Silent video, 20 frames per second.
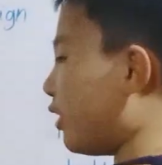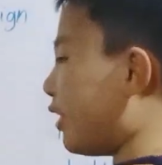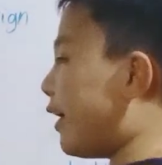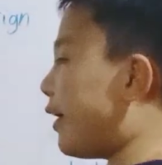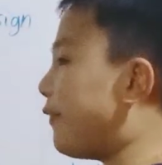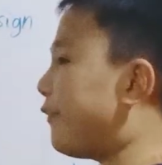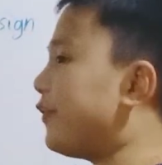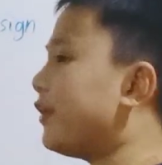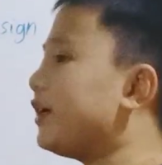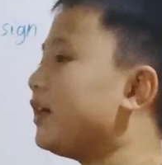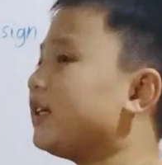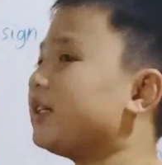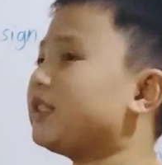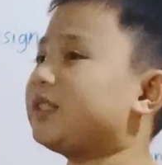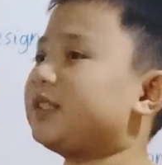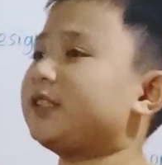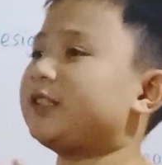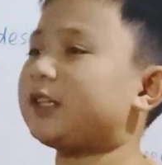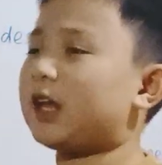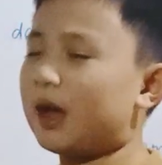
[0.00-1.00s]
if
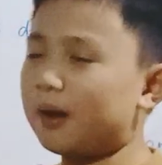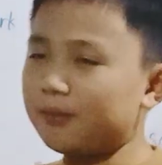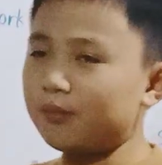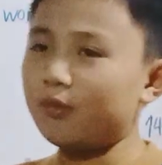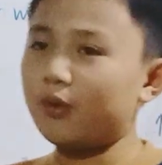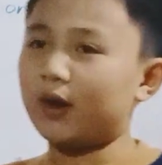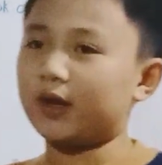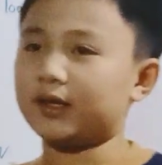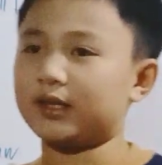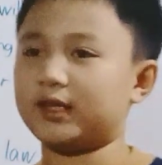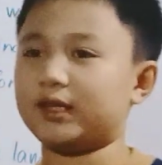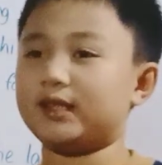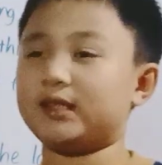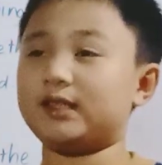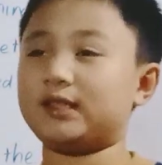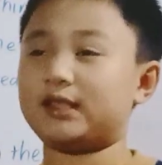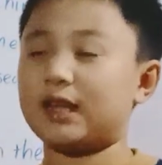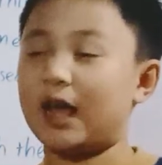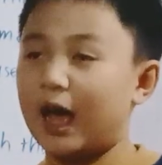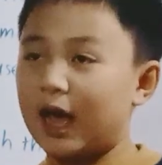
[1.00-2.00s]
someone
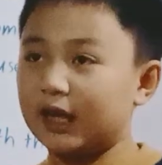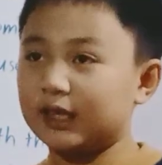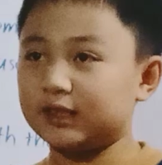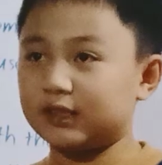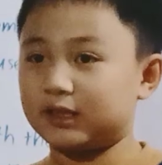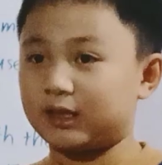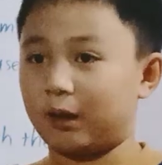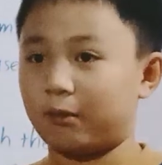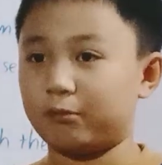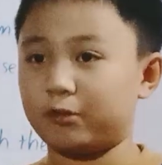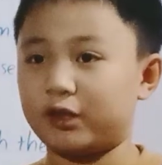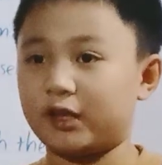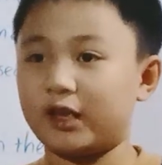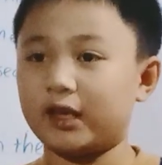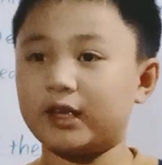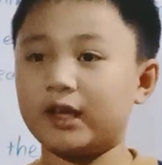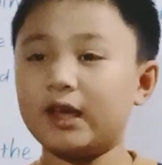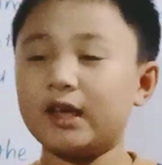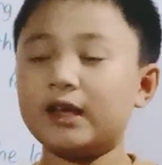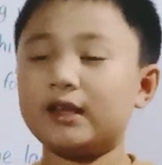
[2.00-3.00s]
designs
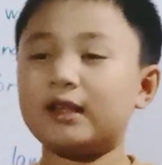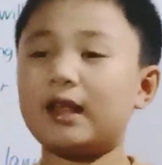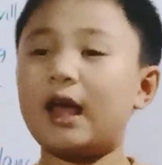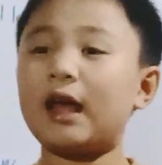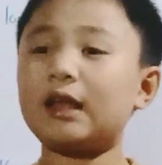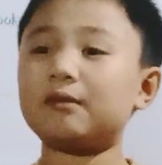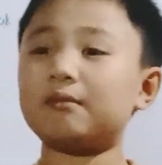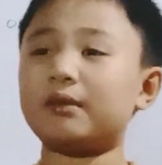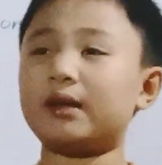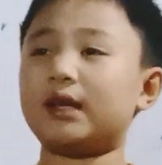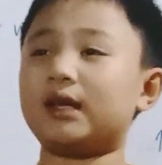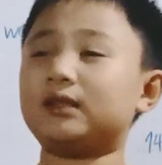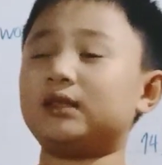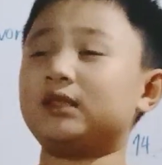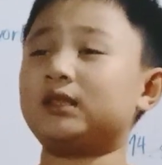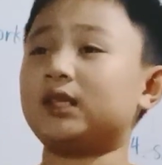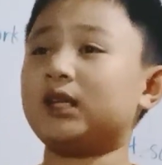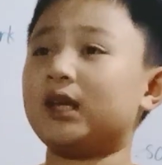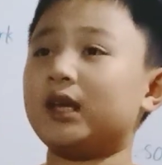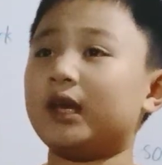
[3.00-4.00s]
something, that
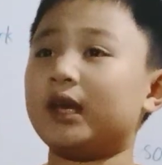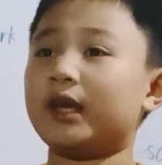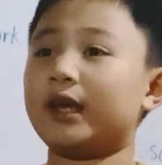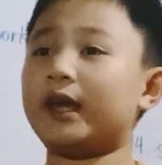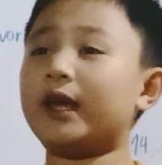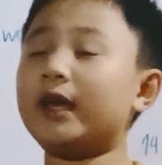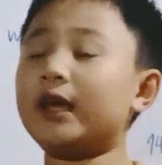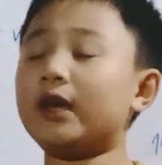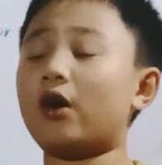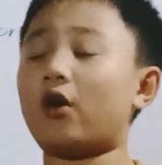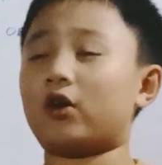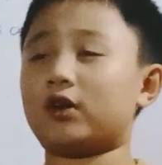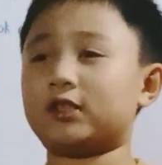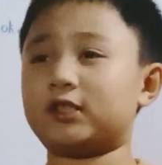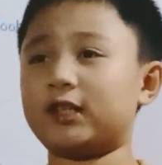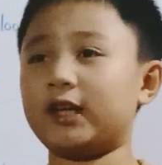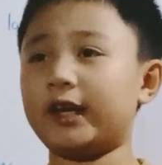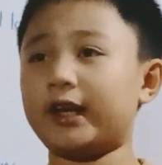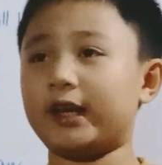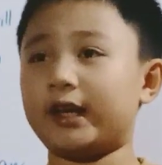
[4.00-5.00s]
means he or
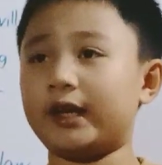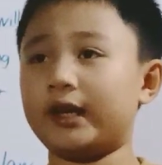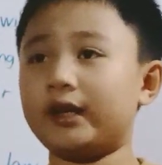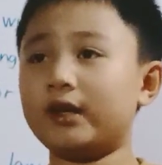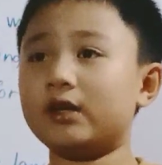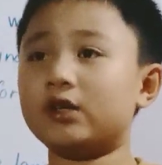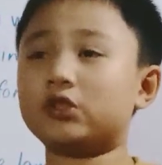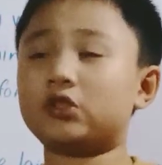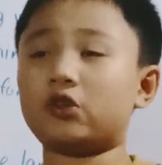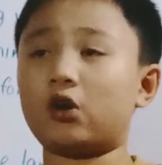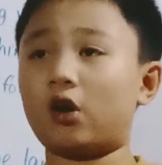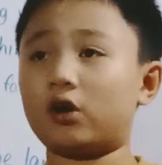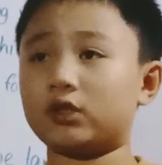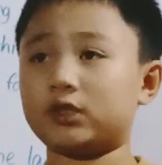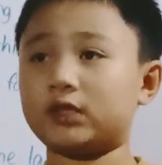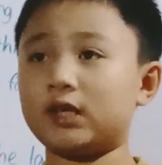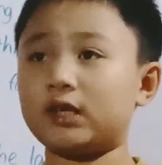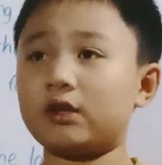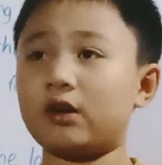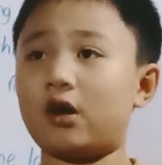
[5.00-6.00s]
she draws
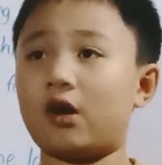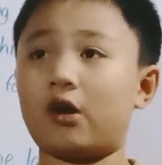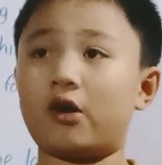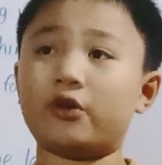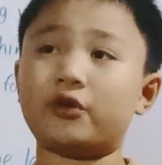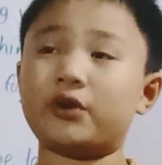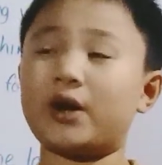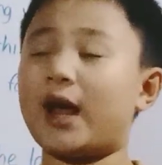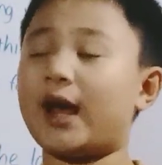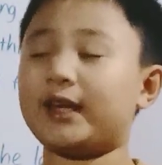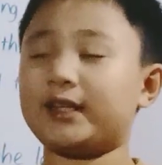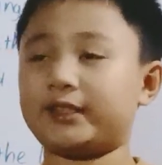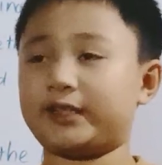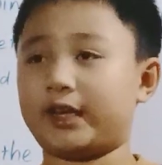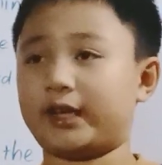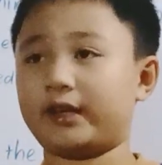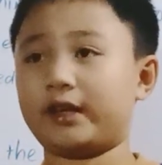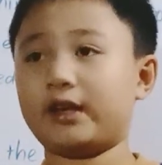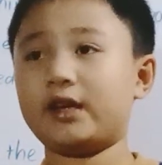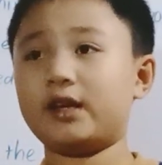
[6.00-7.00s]
it or writes
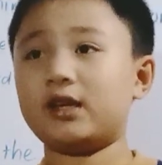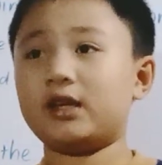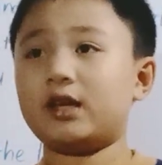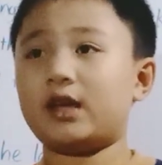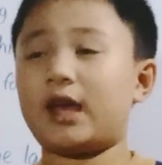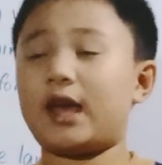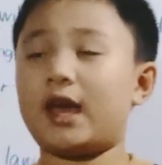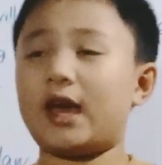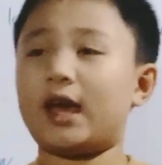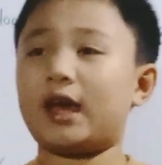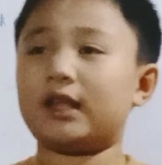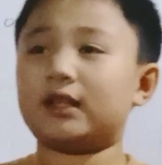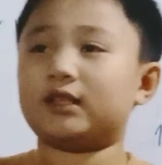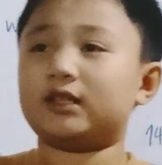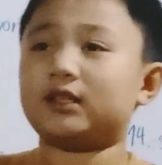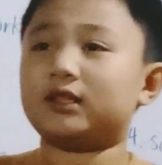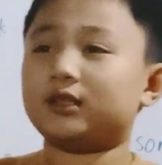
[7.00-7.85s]
it, and